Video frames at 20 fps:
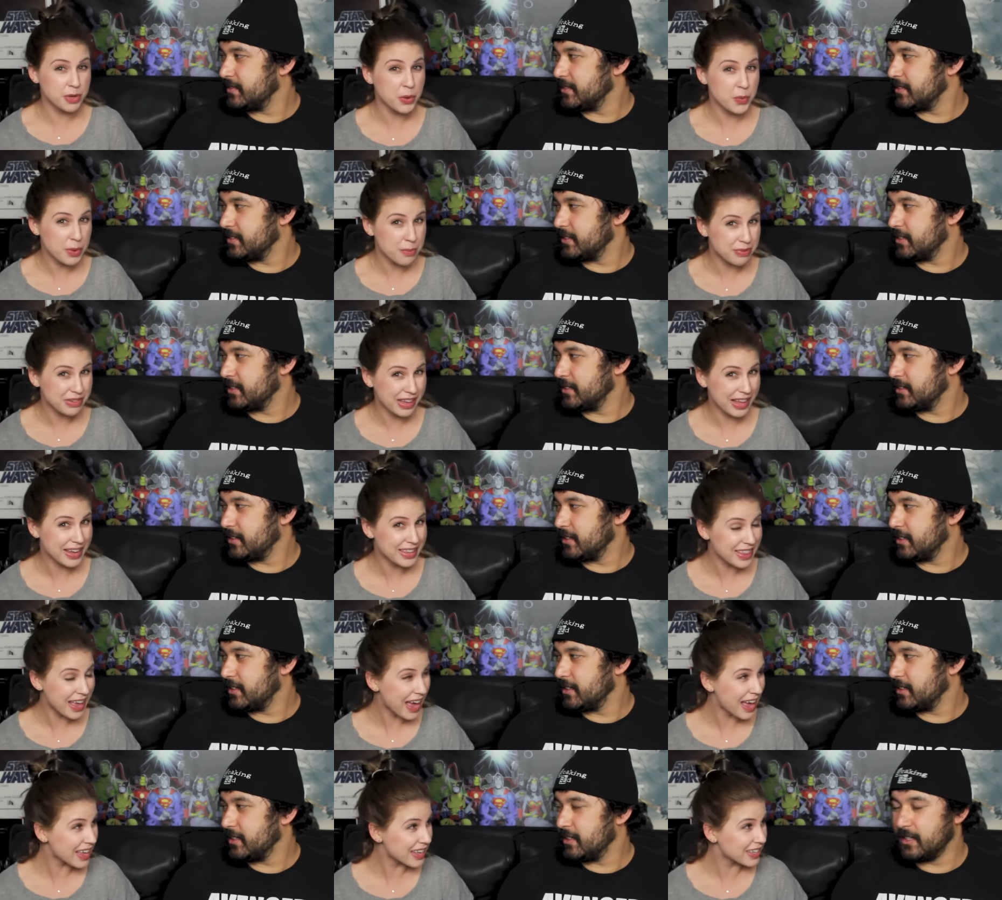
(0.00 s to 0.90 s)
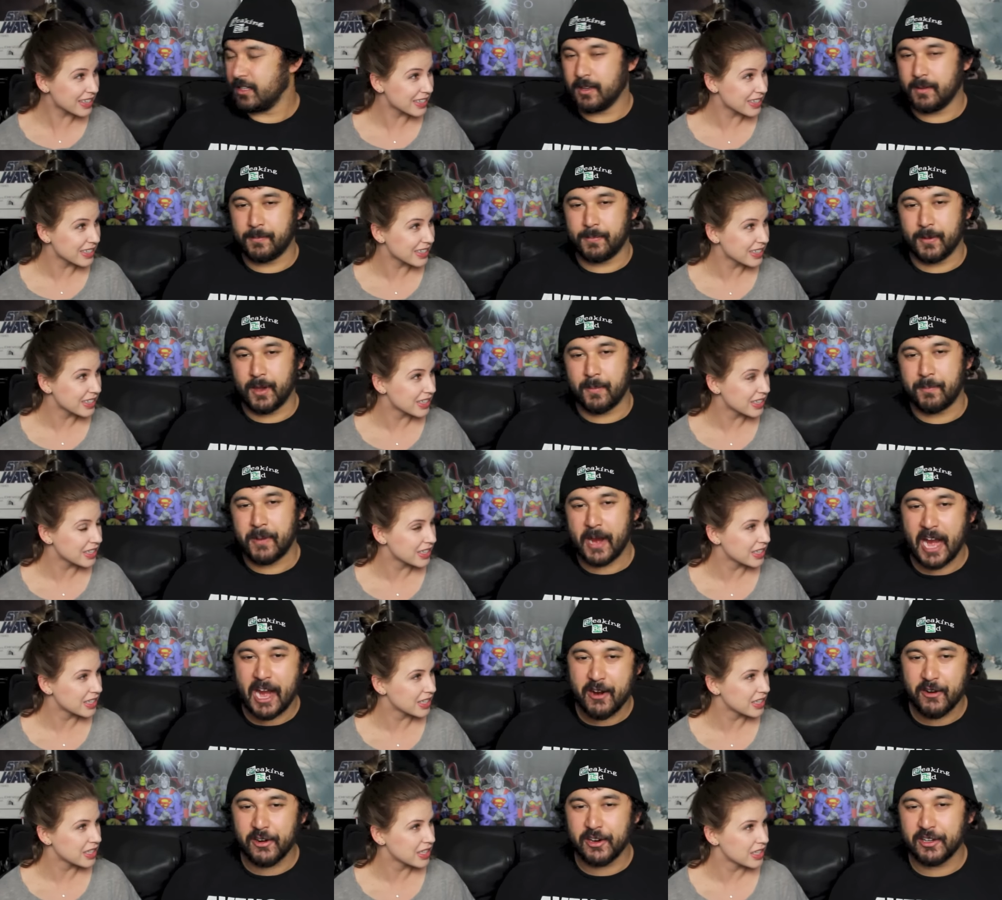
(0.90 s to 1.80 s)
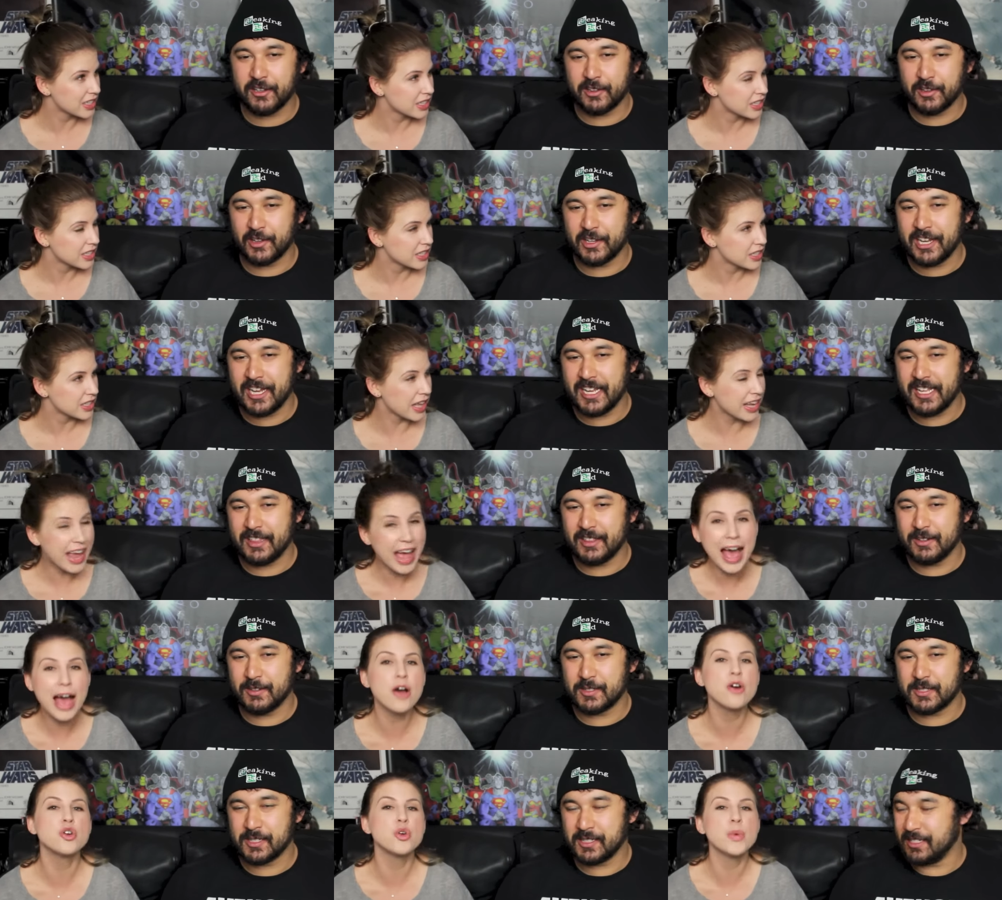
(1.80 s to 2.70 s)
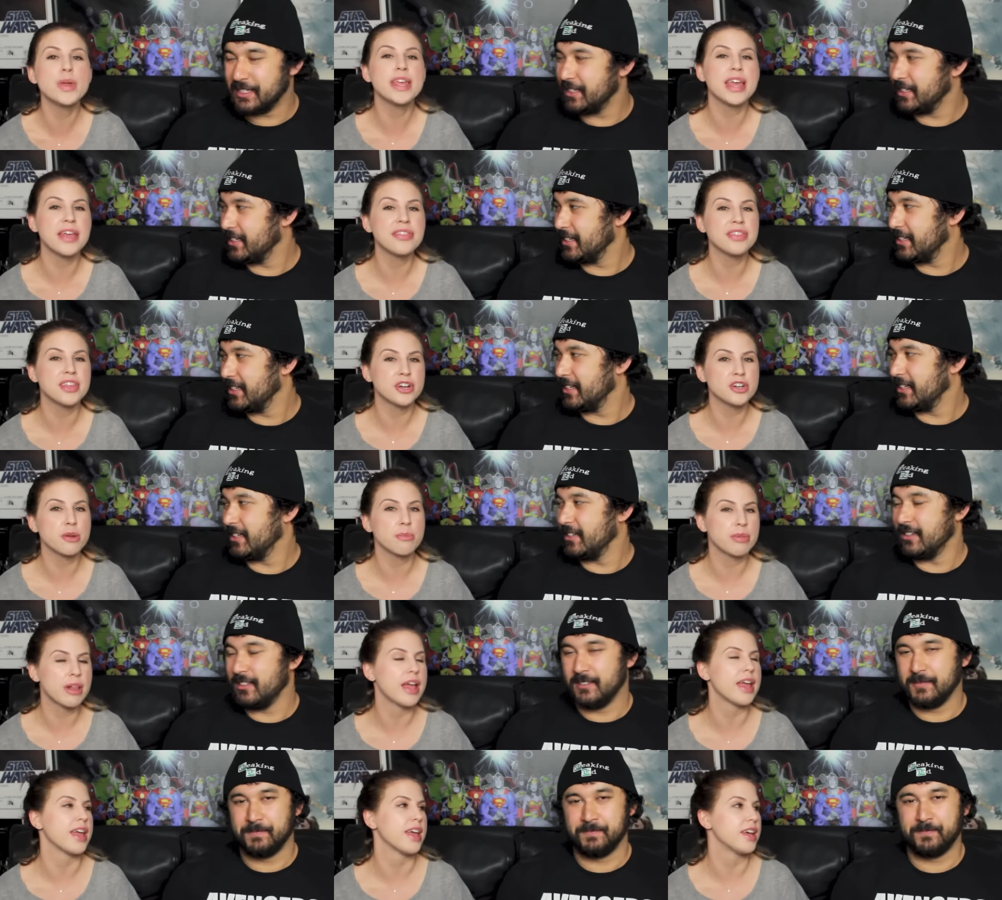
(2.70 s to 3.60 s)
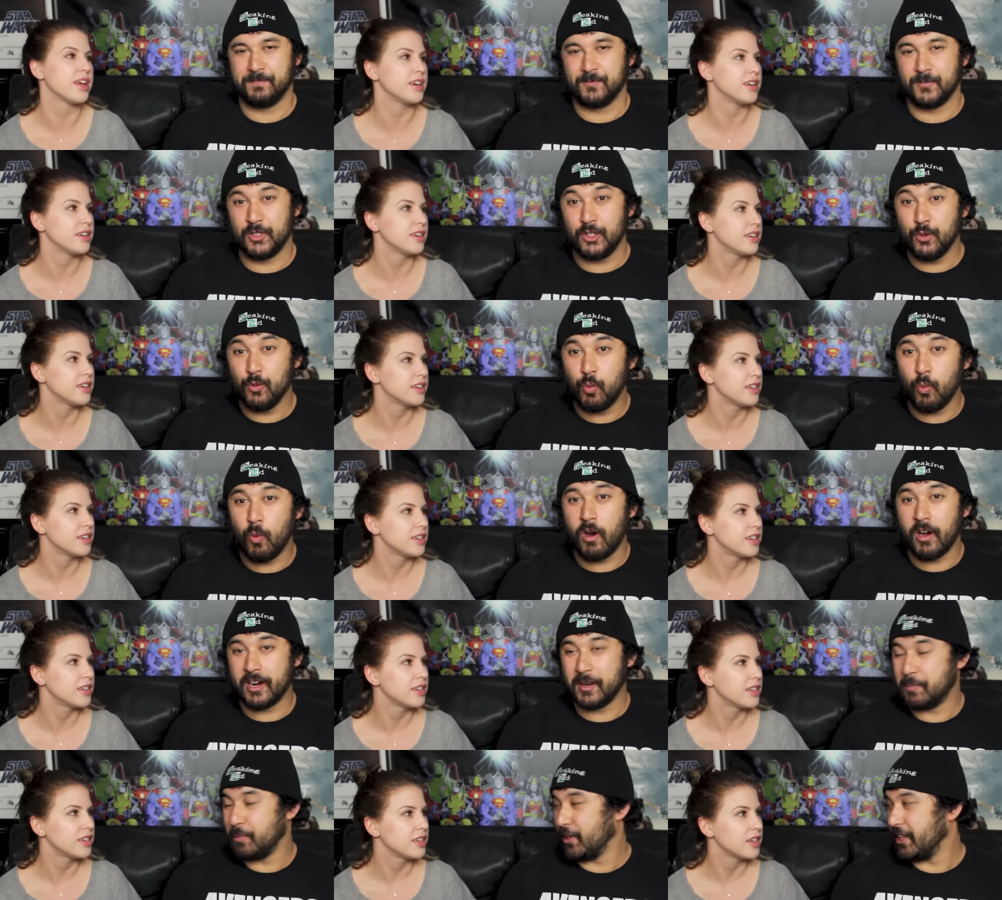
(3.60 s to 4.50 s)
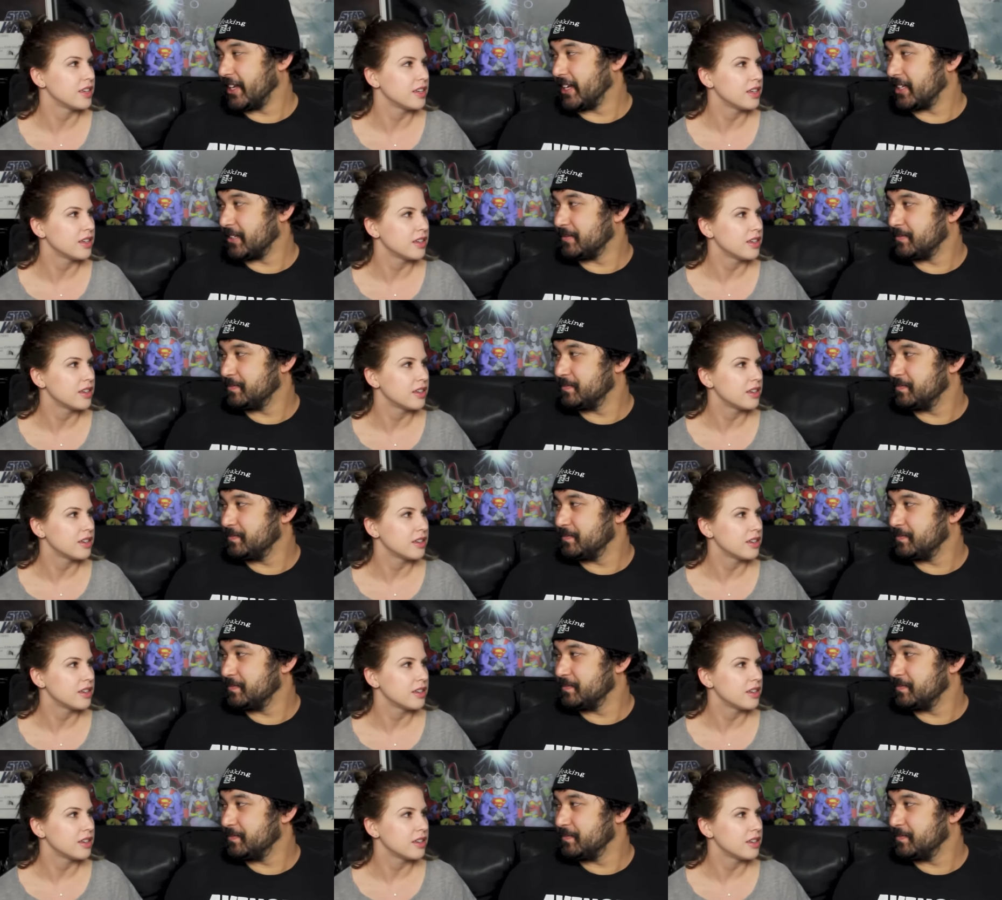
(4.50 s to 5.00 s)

Speaker 1: can we play that? A
Speaker 2: apparently.
Speaker 1: Like, how do we get there to play it?
Speaker 2: You want to play it.